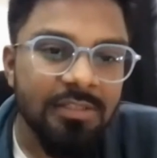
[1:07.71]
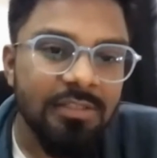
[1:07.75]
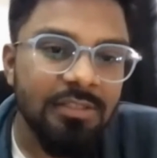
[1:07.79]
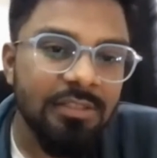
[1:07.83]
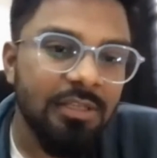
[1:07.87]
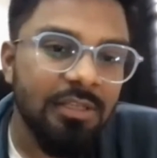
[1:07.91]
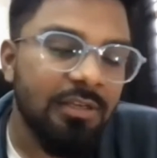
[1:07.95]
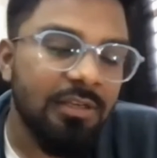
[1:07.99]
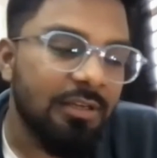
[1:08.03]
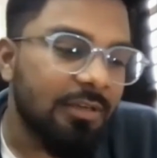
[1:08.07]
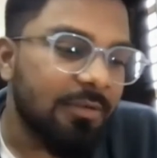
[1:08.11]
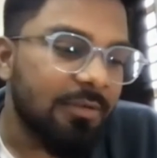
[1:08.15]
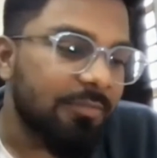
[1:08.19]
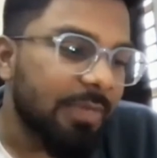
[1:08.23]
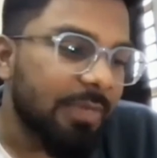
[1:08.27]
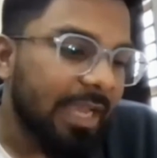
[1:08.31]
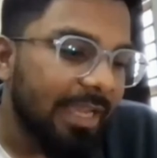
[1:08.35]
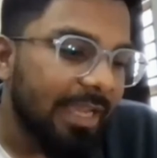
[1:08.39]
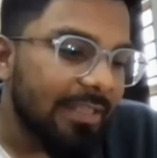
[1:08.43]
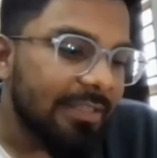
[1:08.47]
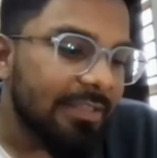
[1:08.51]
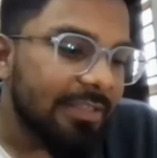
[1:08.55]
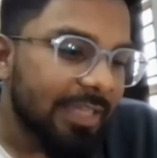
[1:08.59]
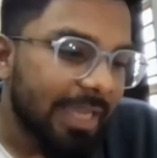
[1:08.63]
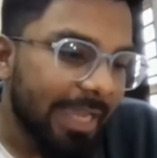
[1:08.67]

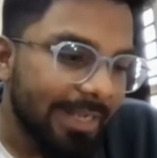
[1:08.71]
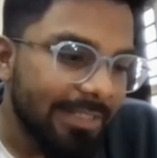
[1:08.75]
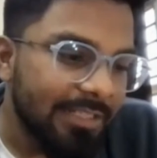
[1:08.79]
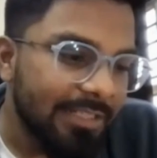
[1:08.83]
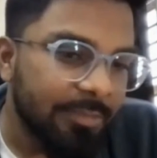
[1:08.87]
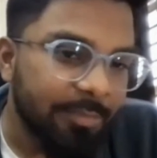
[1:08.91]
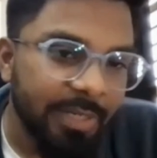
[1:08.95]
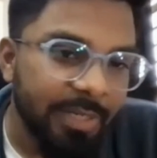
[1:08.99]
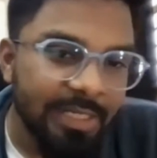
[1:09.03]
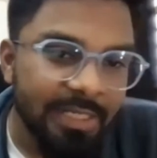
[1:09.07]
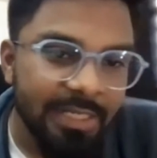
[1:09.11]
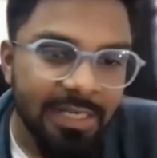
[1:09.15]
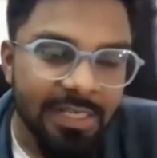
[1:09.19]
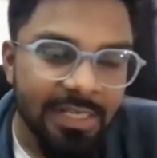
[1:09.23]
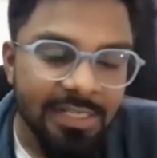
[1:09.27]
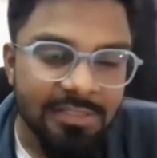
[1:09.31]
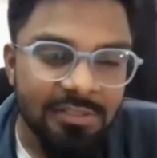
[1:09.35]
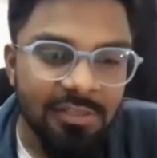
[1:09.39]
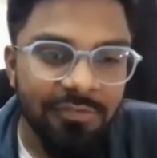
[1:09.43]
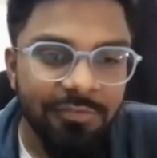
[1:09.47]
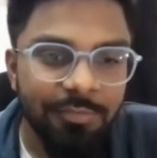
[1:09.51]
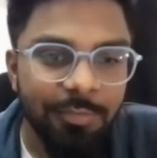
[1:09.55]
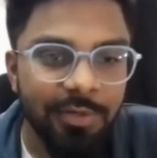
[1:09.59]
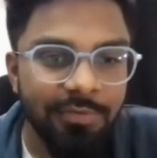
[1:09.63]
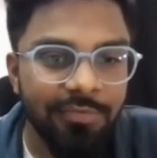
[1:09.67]
And the metrics
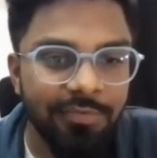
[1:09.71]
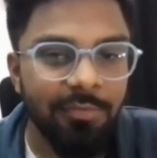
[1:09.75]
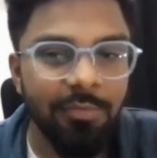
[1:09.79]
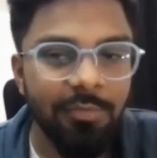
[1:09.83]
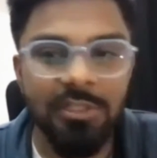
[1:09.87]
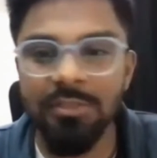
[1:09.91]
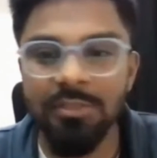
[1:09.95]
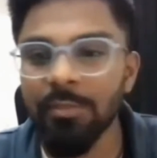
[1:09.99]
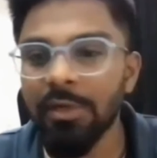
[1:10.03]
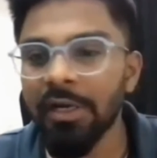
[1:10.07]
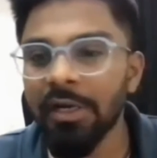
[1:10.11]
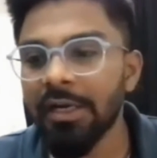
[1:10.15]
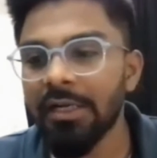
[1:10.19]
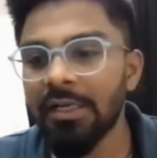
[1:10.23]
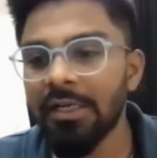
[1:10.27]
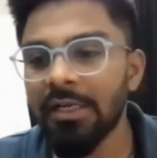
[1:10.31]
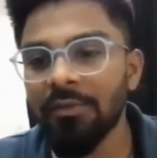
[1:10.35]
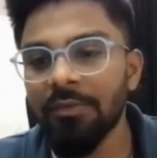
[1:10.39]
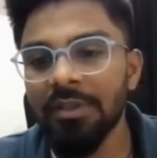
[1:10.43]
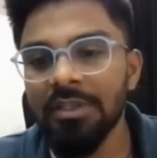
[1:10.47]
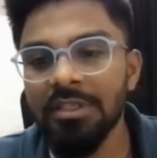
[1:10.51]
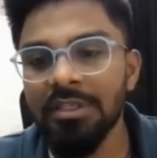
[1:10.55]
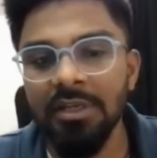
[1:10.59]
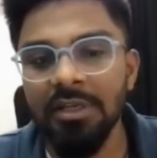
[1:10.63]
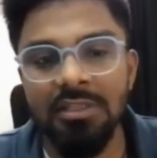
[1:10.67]
of performance marketing
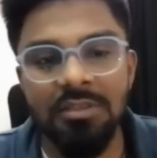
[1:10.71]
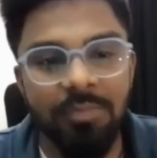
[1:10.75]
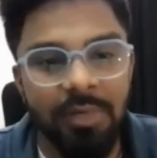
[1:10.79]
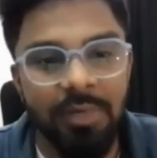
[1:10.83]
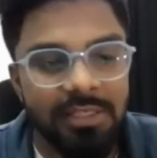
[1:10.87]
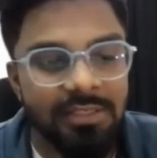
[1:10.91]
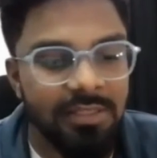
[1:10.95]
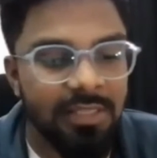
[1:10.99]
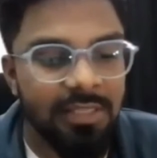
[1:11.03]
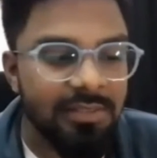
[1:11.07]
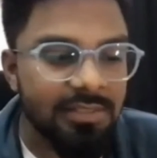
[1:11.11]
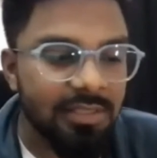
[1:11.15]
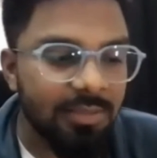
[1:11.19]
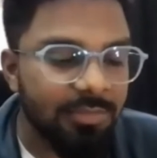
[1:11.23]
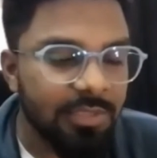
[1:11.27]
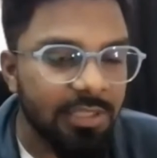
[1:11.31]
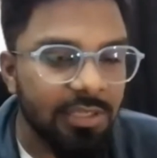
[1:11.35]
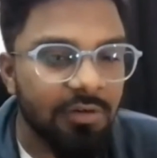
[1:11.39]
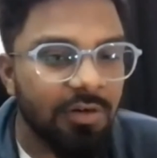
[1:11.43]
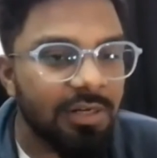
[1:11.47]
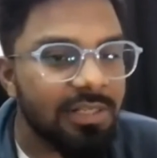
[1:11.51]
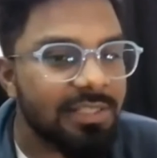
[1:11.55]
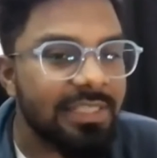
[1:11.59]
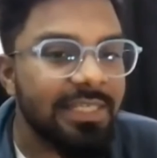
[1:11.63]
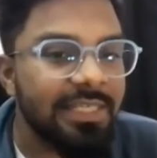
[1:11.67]
we judge by, there is
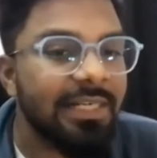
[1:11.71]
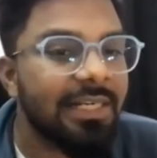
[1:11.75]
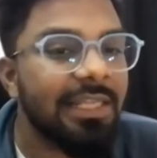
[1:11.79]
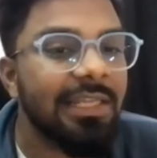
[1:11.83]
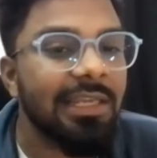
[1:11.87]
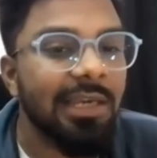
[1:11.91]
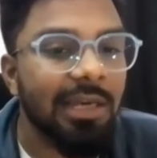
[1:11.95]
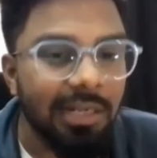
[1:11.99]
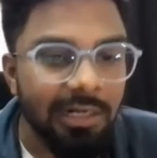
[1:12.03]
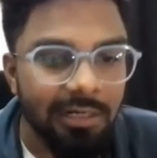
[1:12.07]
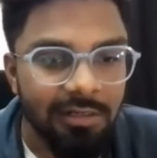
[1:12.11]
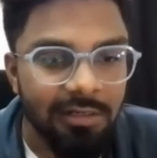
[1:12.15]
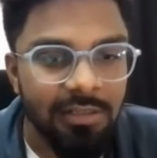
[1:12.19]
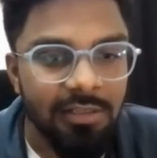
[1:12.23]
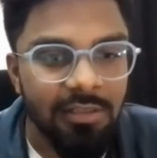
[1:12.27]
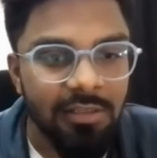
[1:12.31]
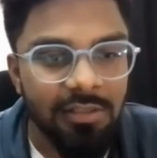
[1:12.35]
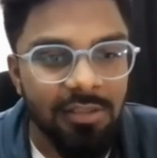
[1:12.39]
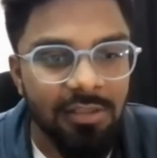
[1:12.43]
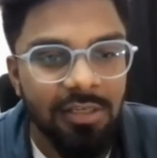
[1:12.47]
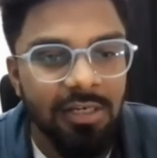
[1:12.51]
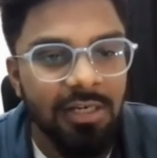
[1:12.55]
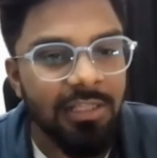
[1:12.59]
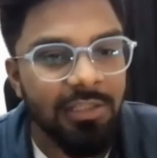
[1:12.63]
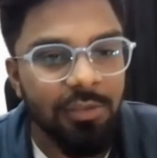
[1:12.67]
something called CTR,
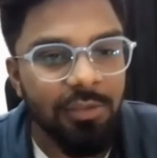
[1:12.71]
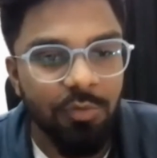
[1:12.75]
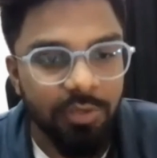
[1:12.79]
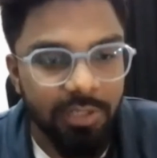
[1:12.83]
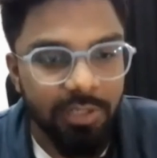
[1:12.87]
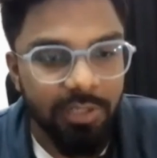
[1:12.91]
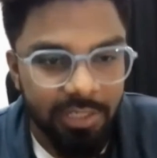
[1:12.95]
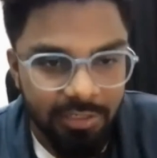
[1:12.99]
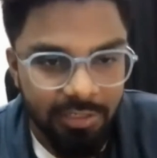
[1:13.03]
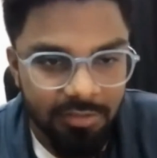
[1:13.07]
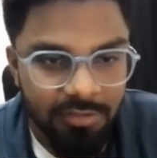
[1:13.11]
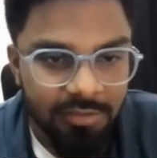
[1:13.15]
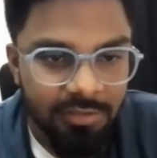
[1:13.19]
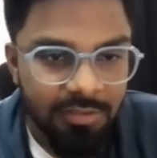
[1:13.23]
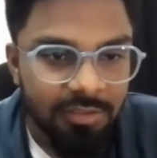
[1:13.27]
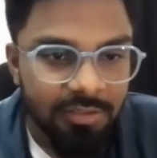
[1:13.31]
click through rate.